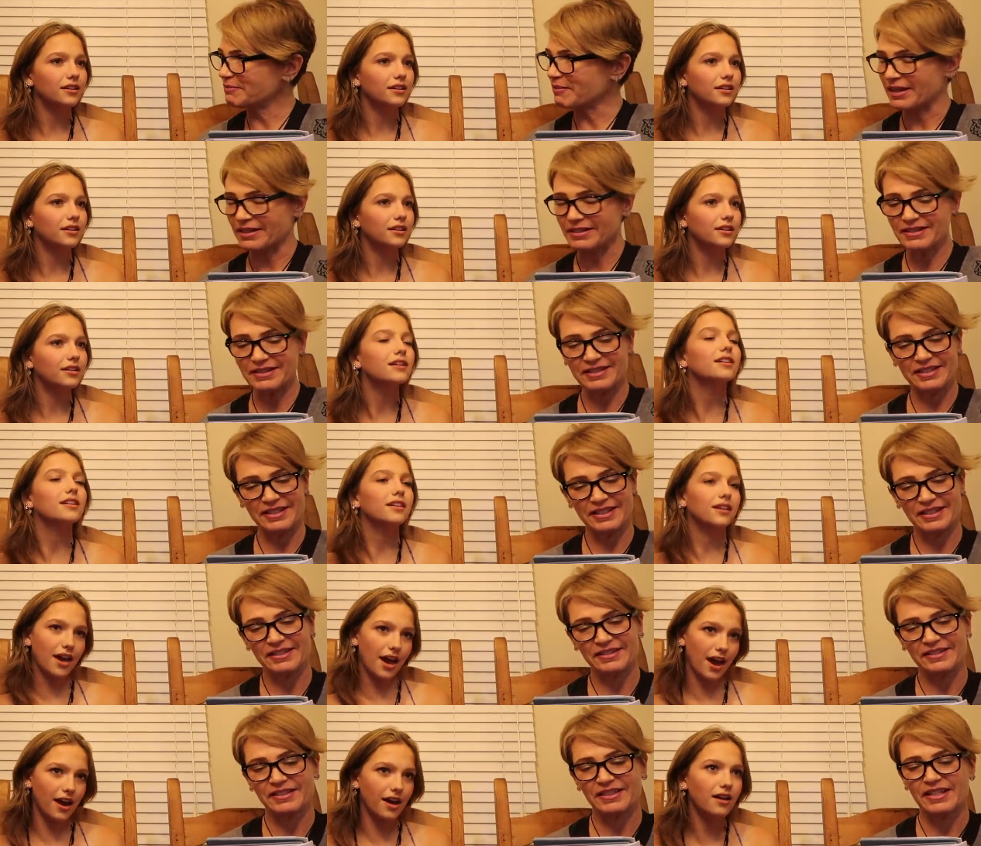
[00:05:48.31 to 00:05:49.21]
Speaker 1: months.
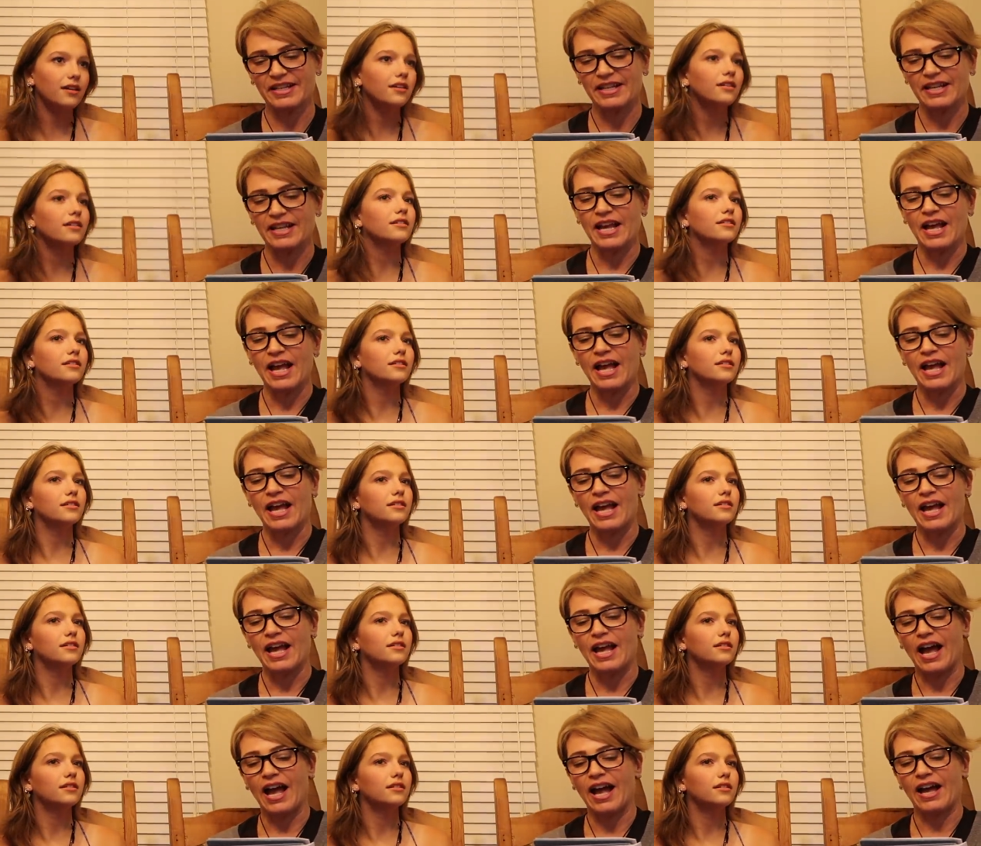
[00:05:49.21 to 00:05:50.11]
Okay.
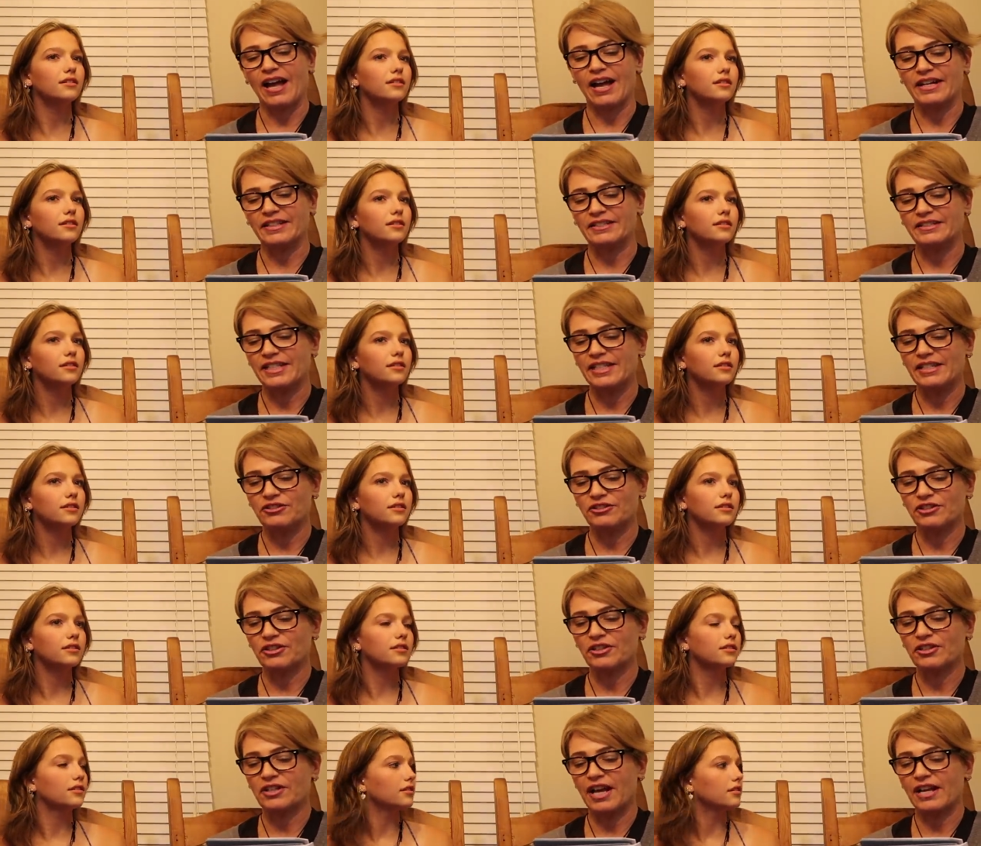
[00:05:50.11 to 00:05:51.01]
A
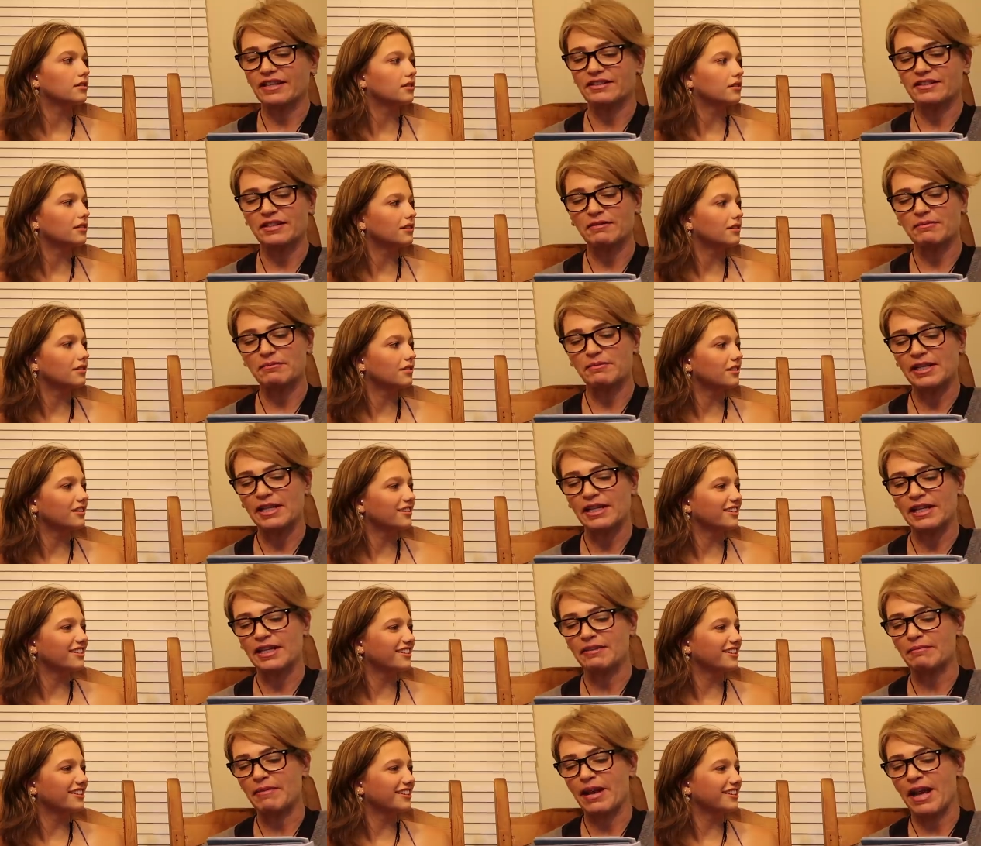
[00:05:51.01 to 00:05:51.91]
teacher cussed at me
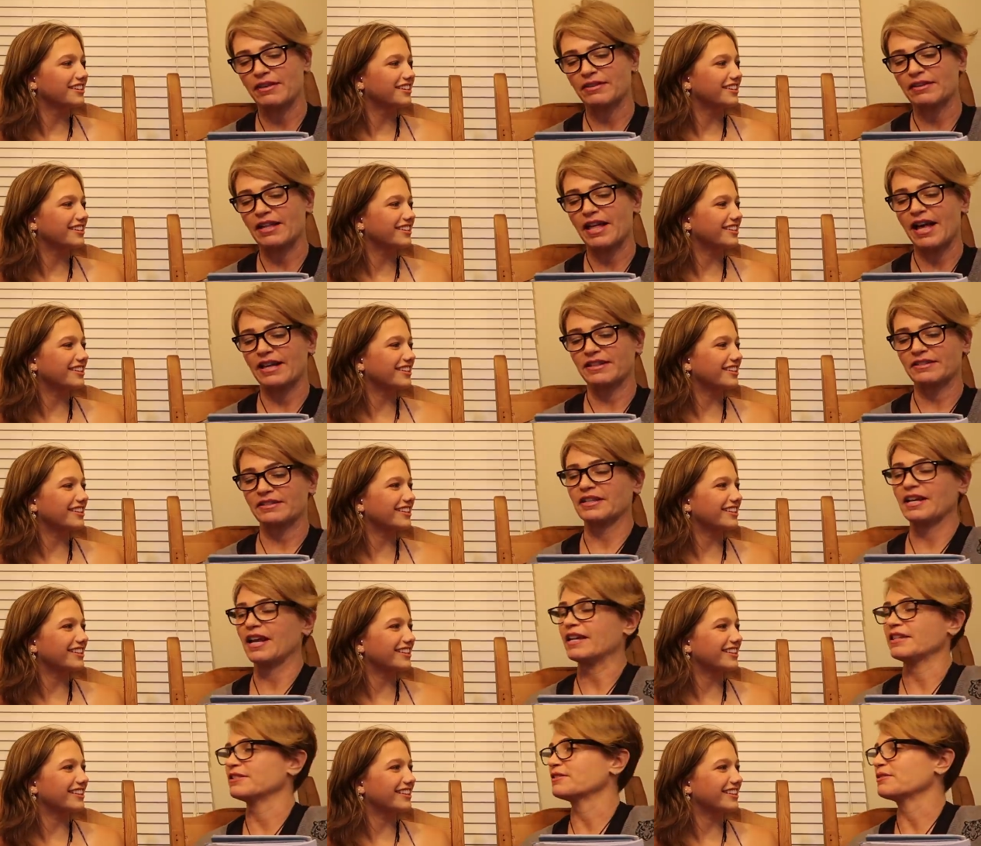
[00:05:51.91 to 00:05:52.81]
in math class in
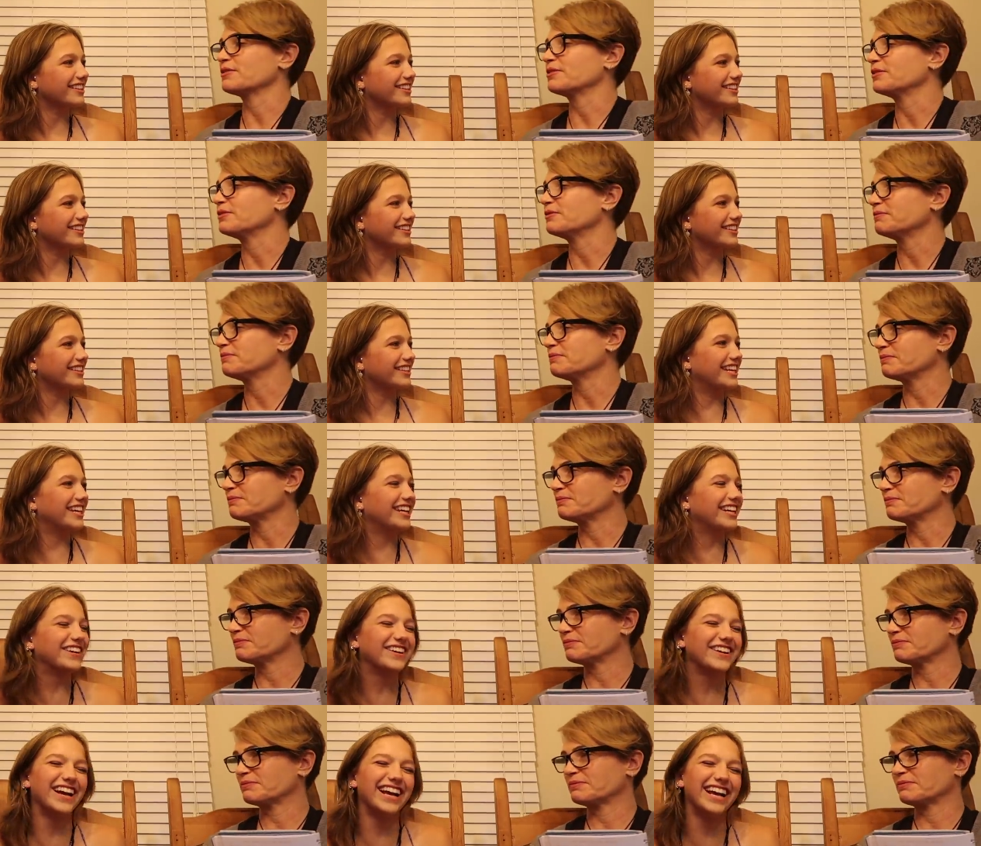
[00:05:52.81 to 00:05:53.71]
high school.
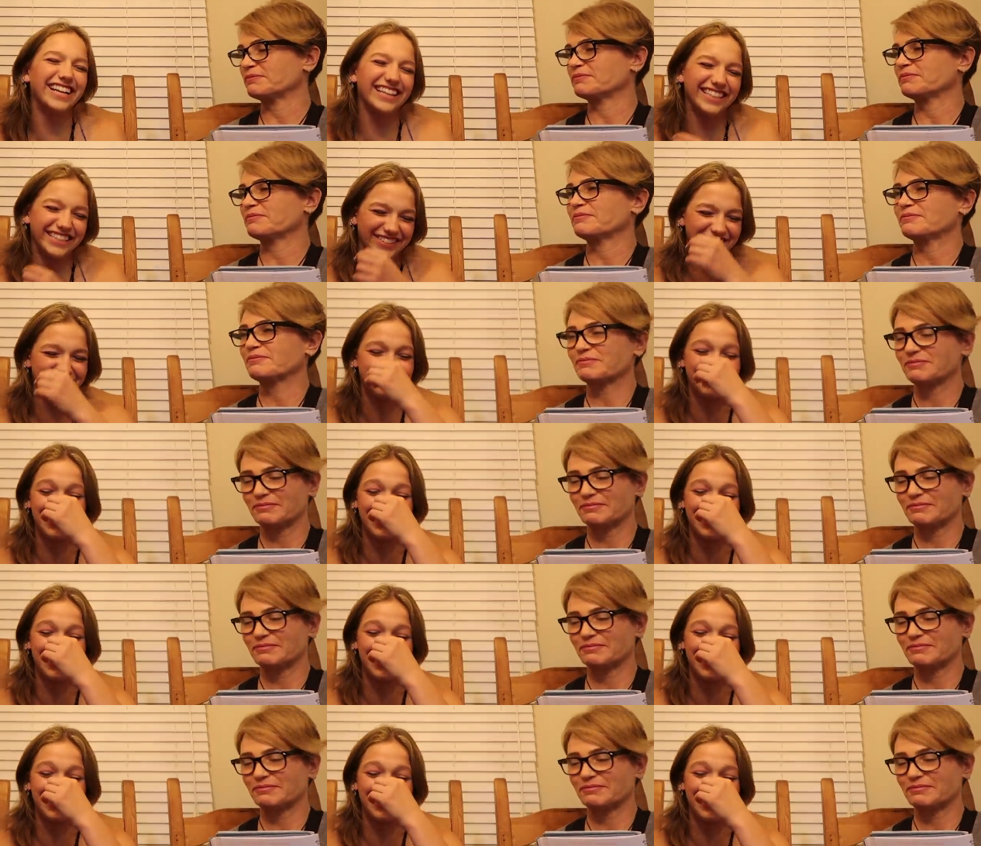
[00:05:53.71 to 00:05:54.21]
I'm